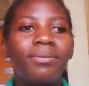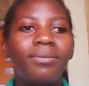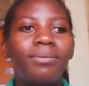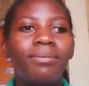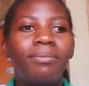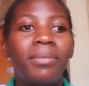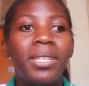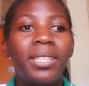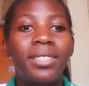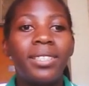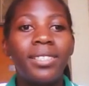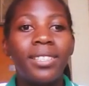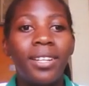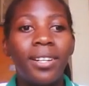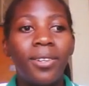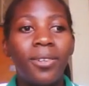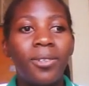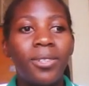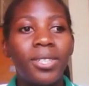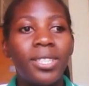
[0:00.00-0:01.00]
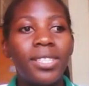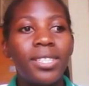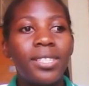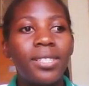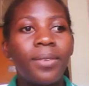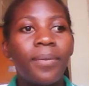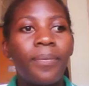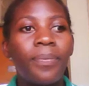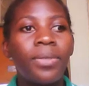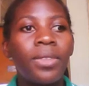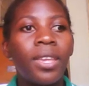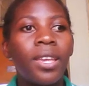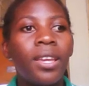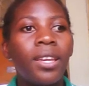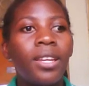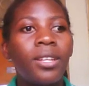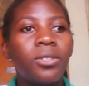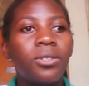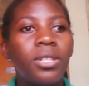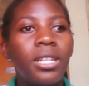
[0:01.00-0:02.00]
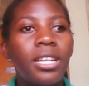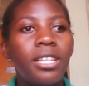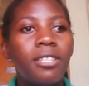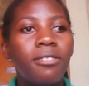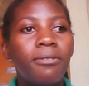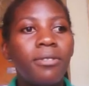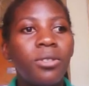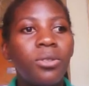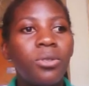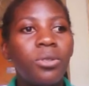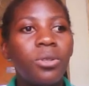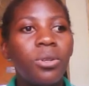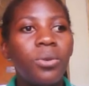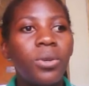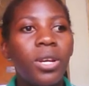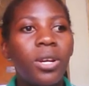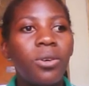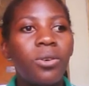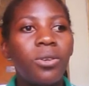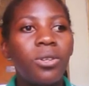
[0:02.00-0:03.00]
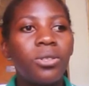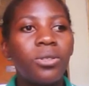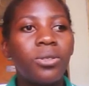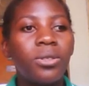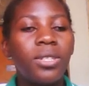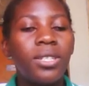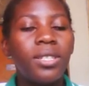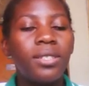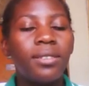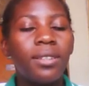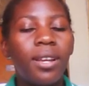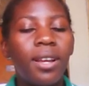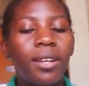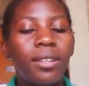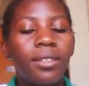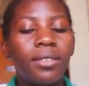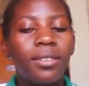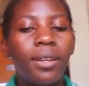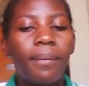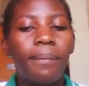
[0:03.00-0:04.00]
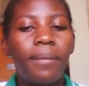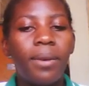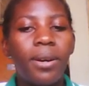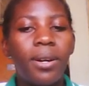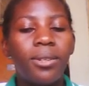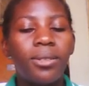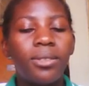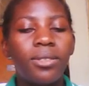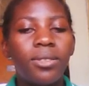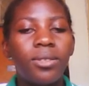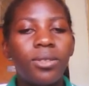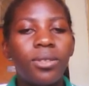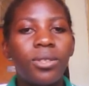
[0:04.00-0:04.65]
meant a lot. In today's video we are going to discuss about